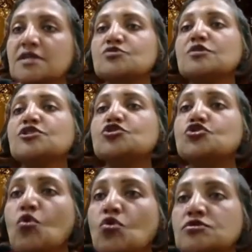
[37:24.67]
So they
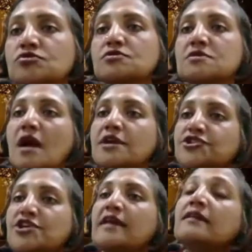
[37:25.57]
chose to start
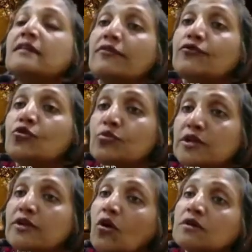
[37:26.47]
sharing their food with
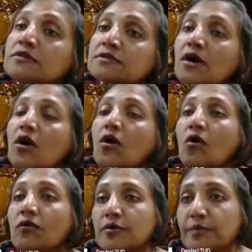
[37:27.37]
dogs
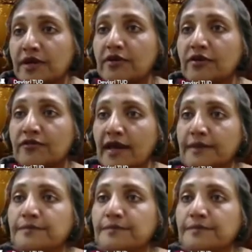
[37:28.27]
over a period of time